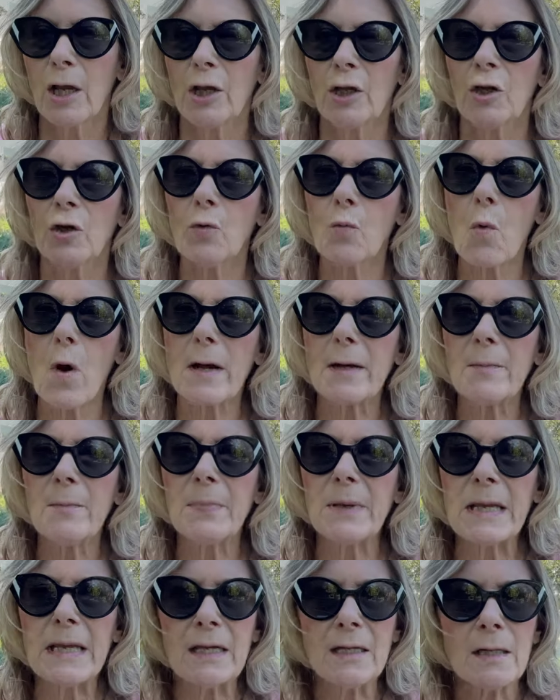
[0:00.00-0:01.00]
you want to
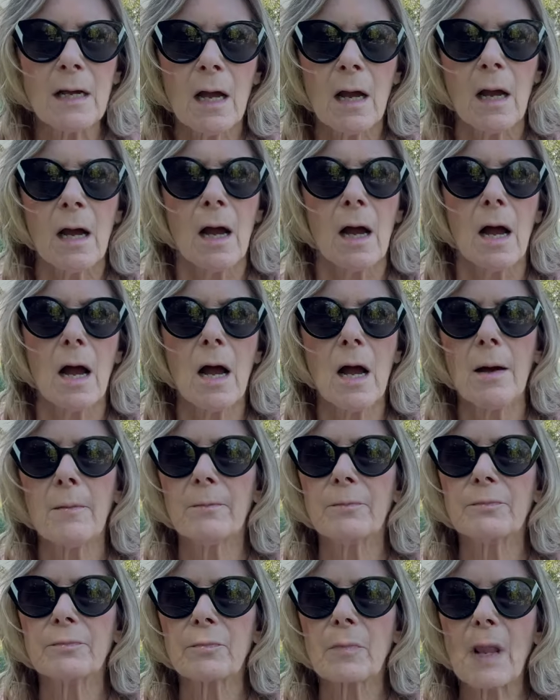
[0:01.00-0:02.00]
be
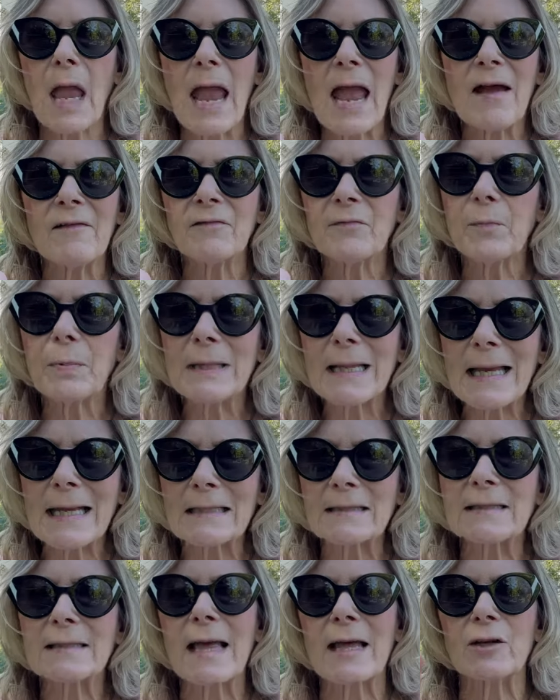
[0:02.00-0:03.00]
um, have
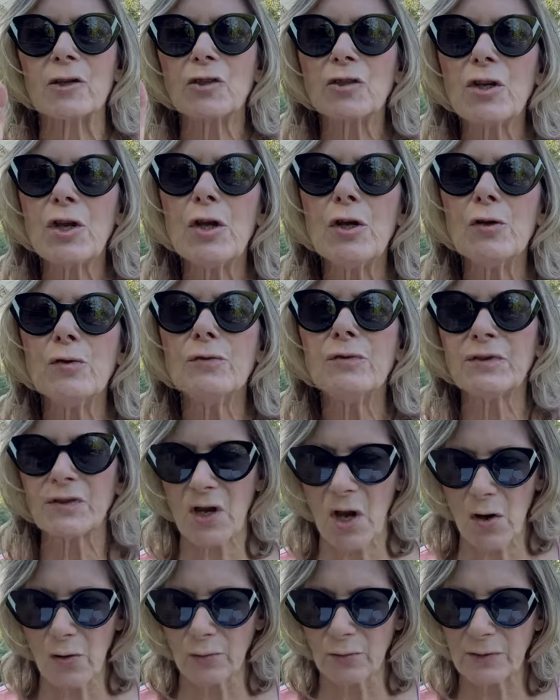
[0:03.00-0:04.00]
plants that are two
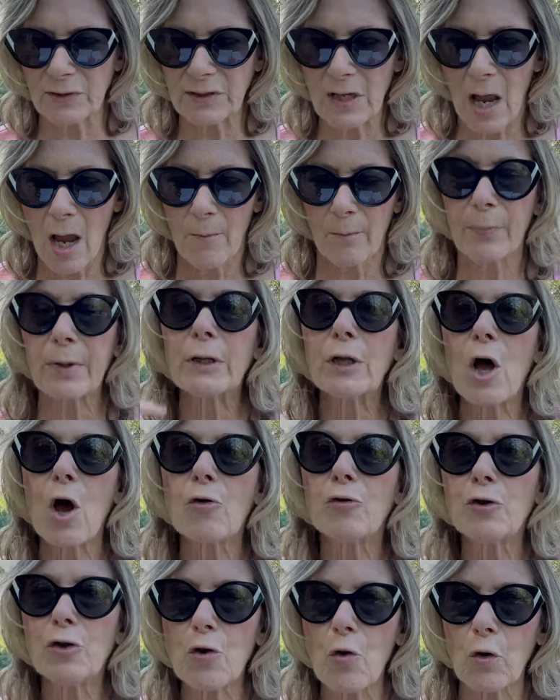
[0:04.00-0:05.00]
zones
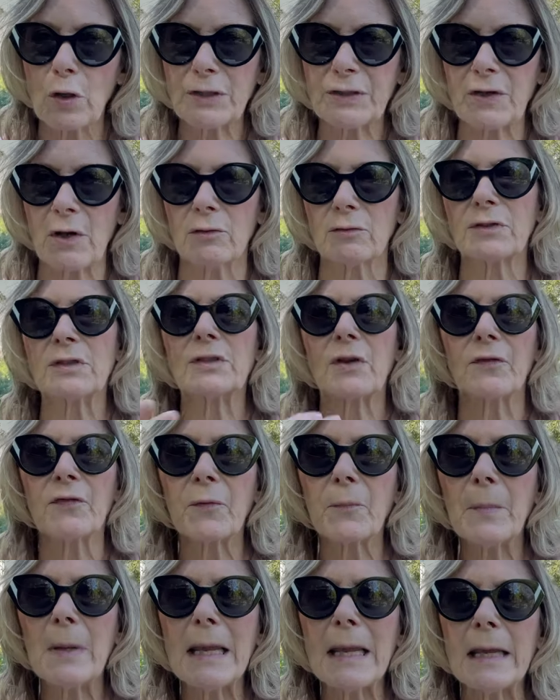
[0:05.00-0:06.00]
below your zone. So for
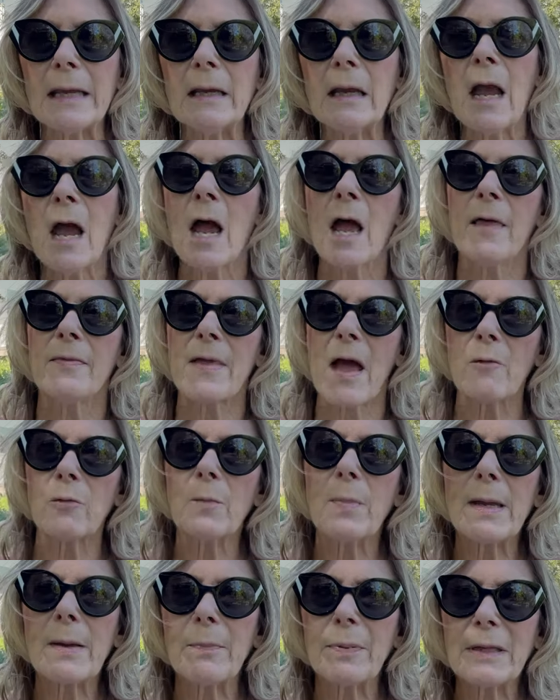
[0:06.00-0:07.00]
me, that would
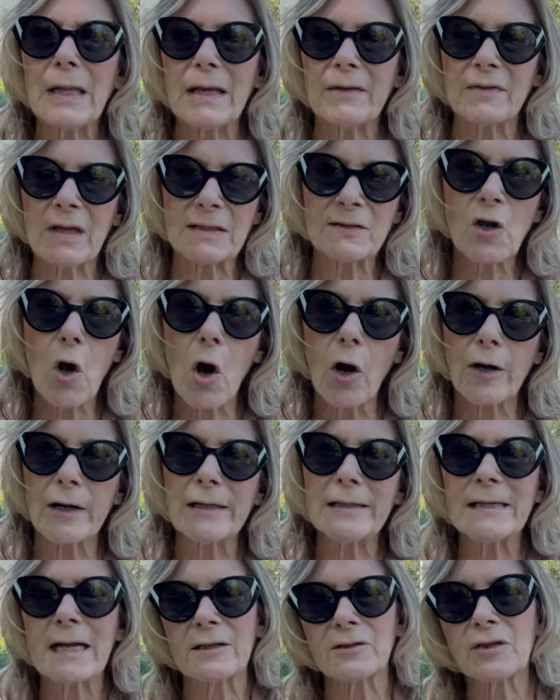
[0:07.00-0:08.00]
be a plant that's
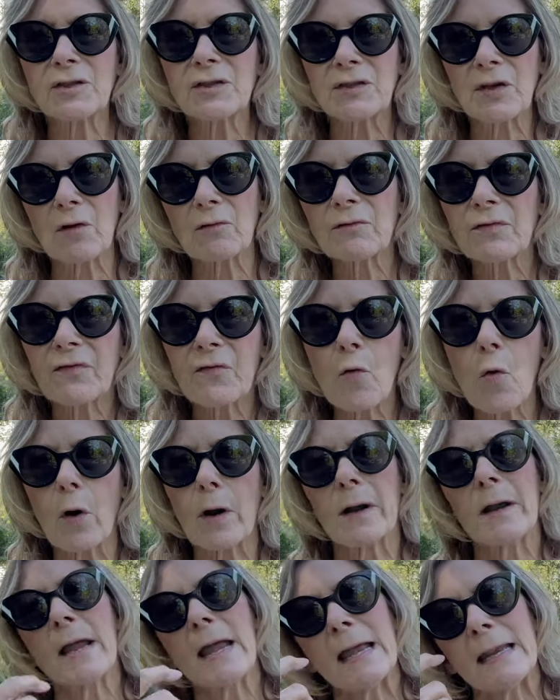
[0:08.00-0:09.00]
hardy down to zone
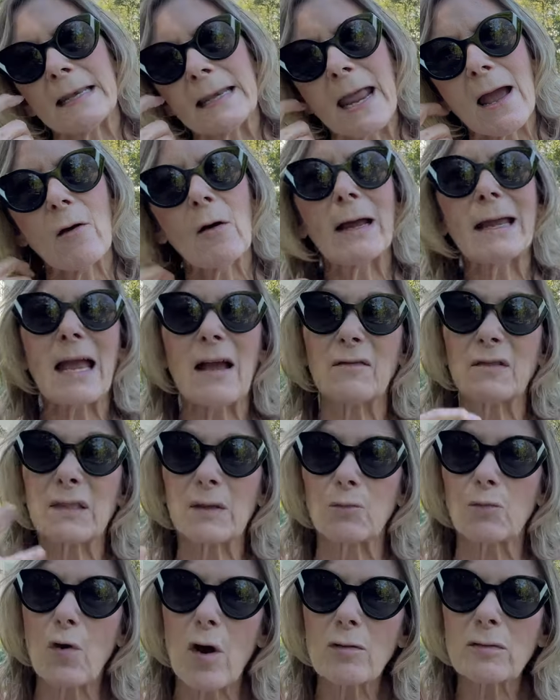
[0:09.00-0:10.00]
four. Now I have
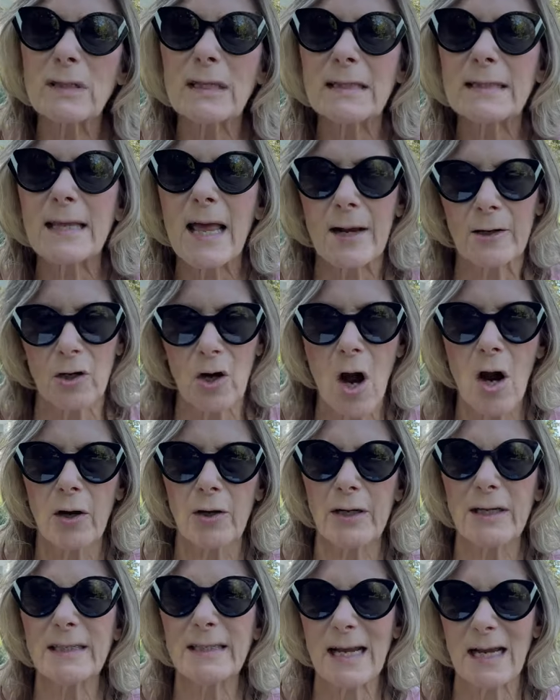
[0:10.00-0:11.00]
some roses that are
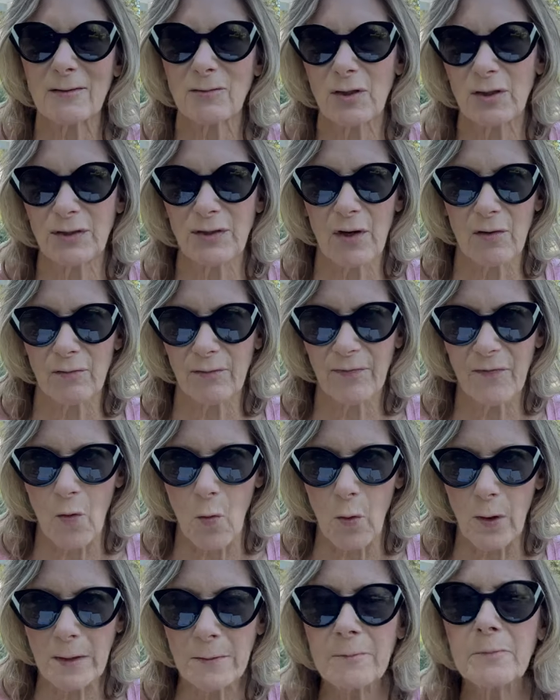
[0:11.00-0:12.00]
hardy down to zone
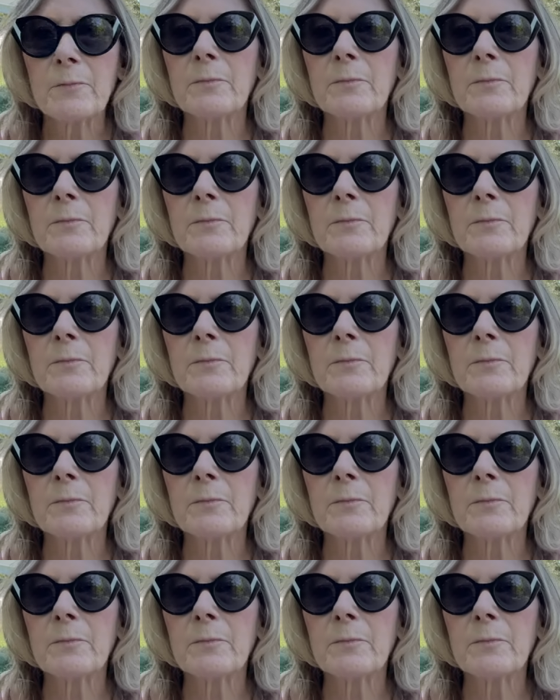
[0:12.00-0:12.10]
four,